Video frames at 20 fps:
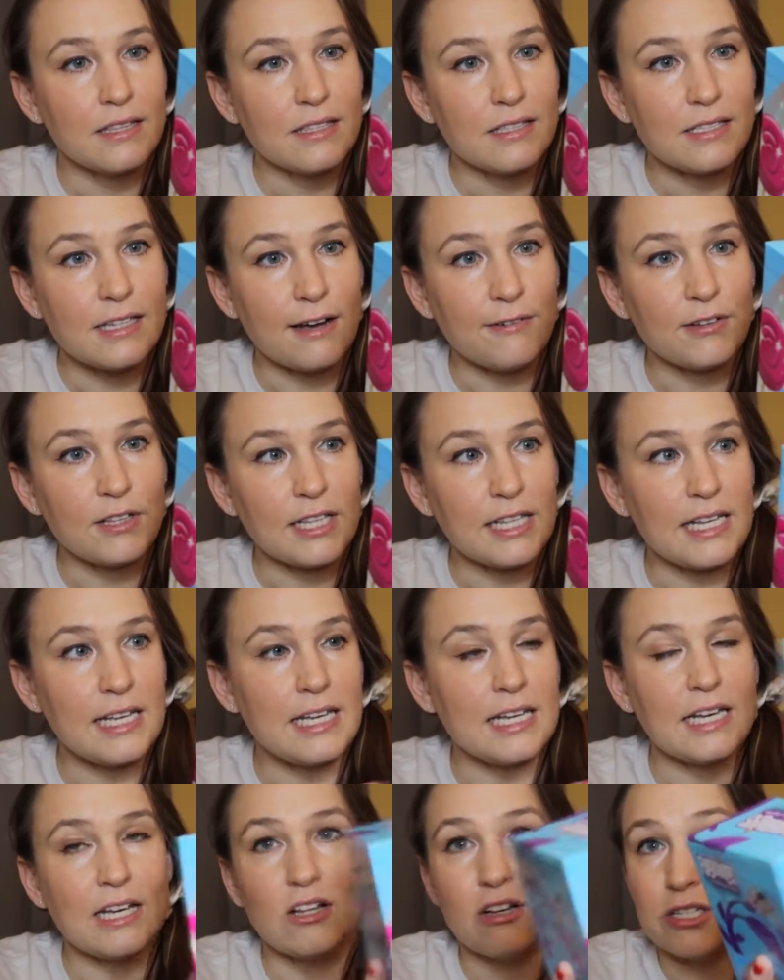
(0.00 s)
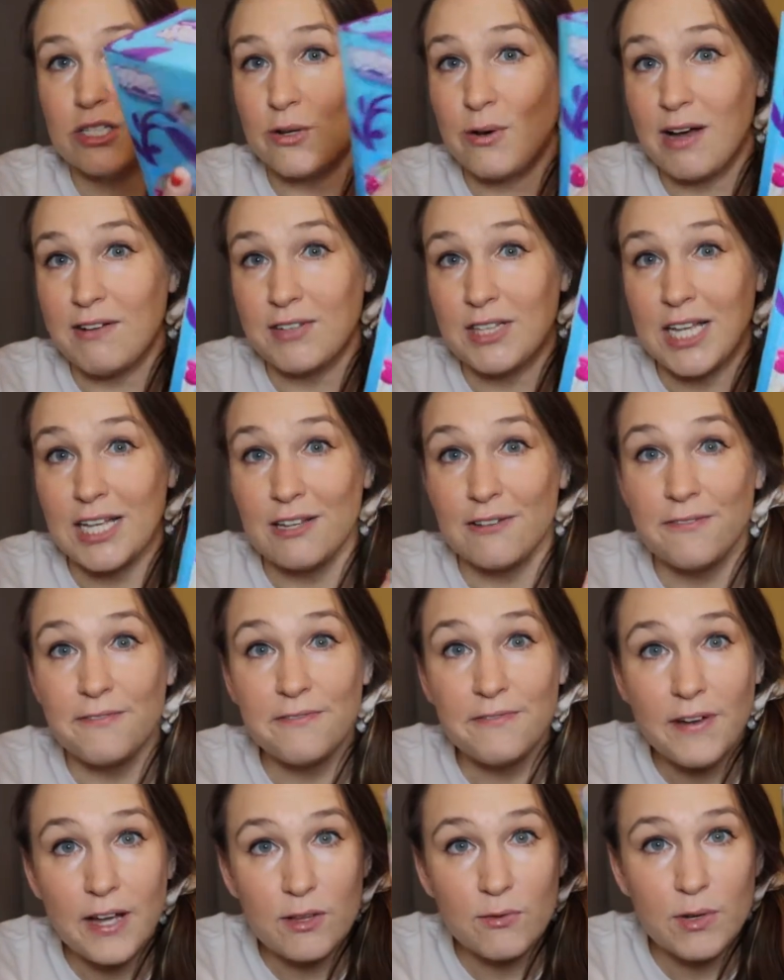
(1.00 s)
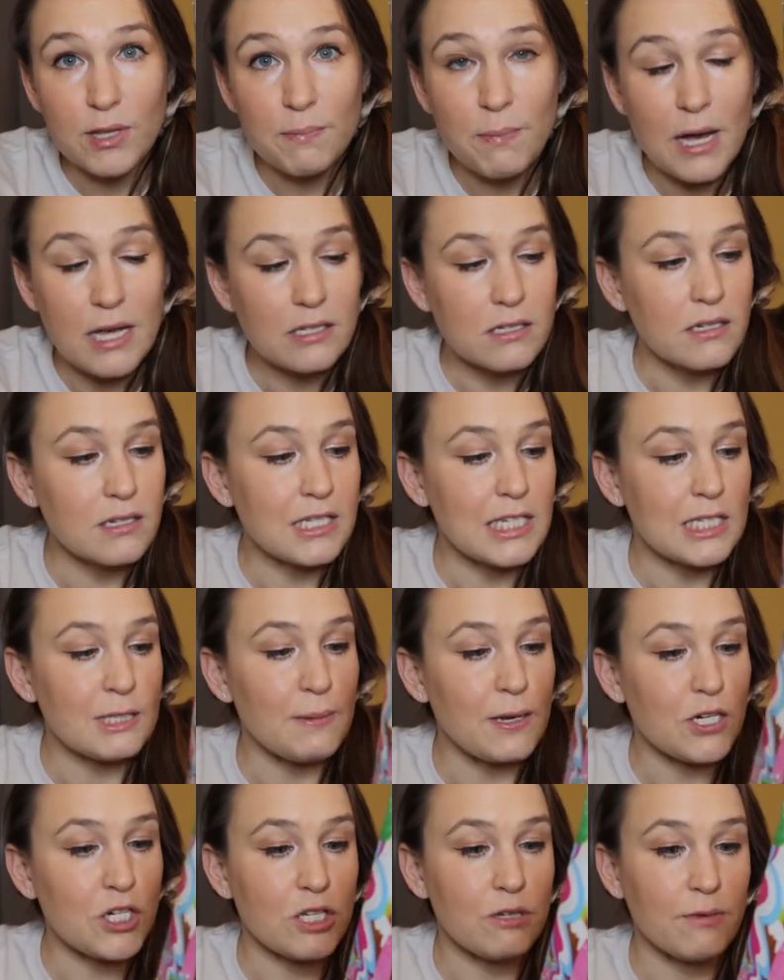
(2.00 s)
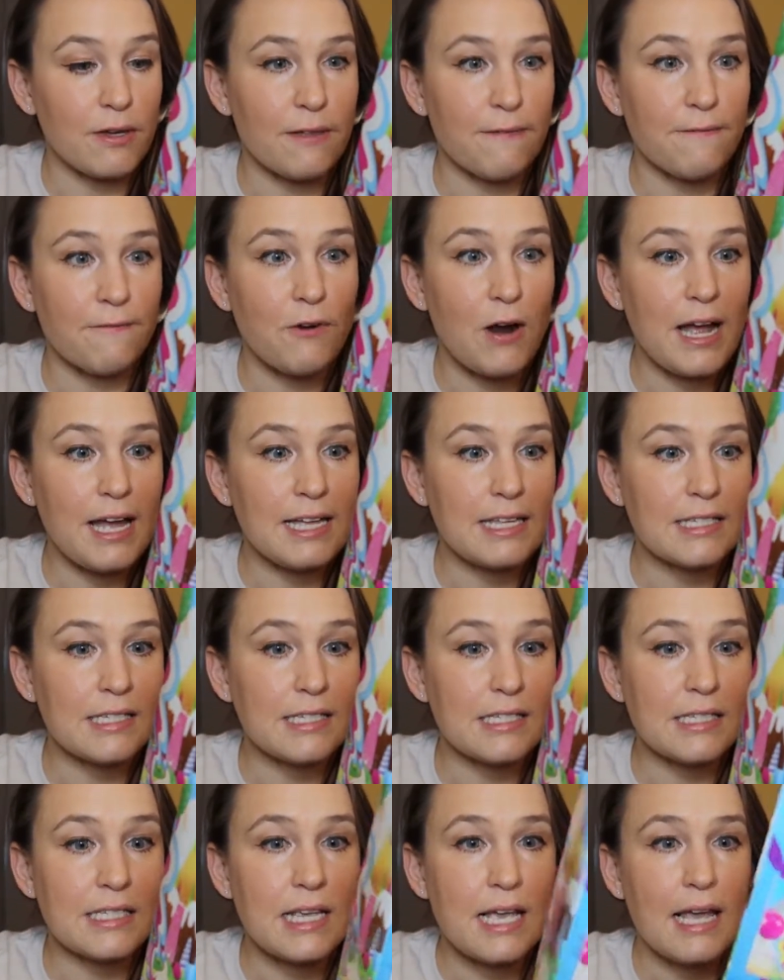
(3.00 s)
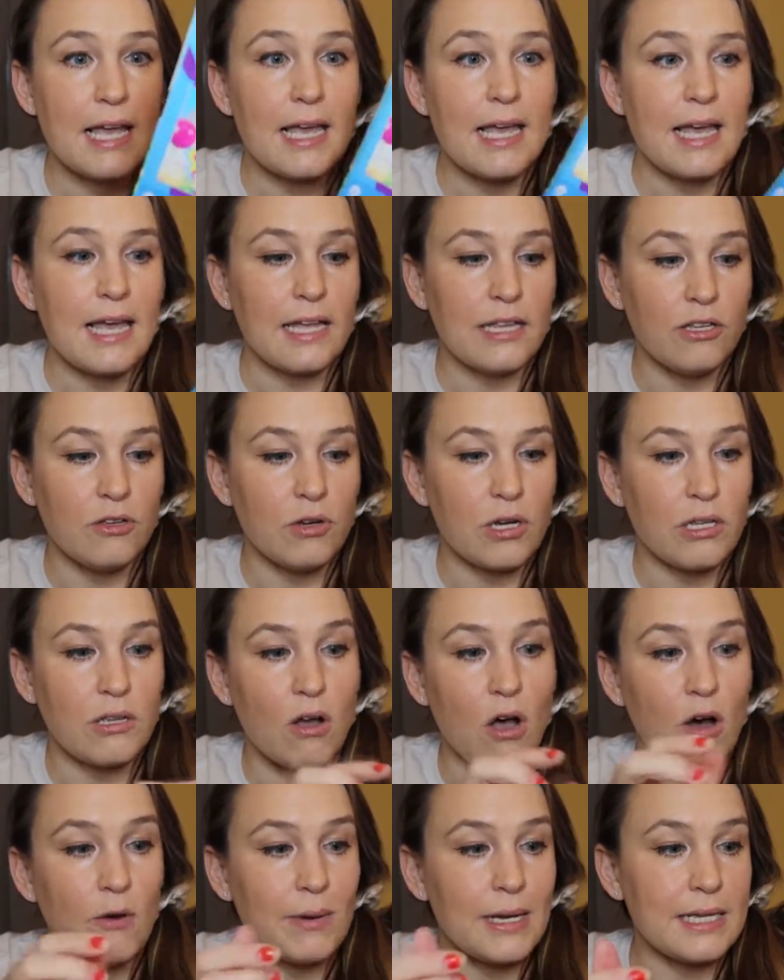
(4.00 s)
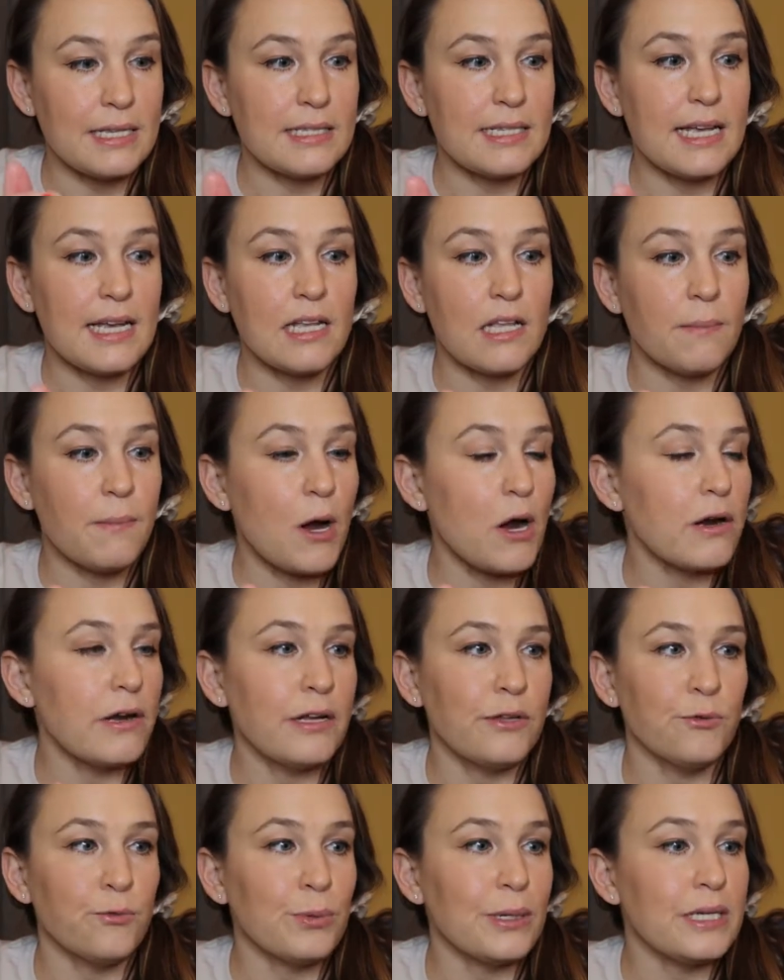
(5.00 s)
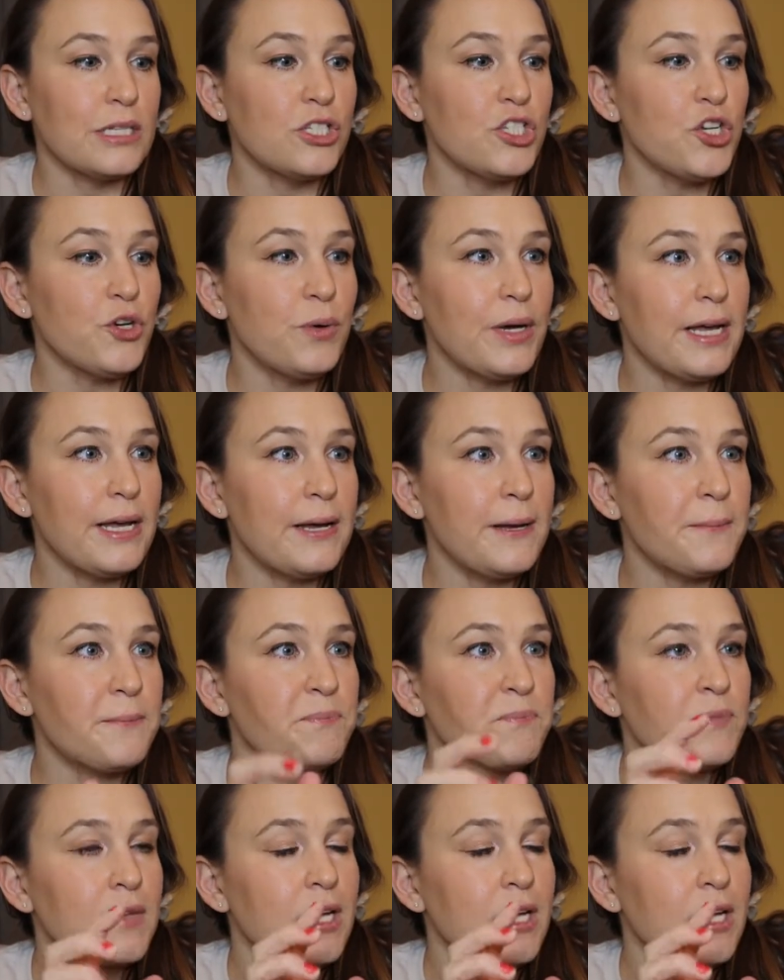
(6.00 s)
definitely can also have a lot of fun with puzzles, especially with friends. And you can always take it apart and redo it.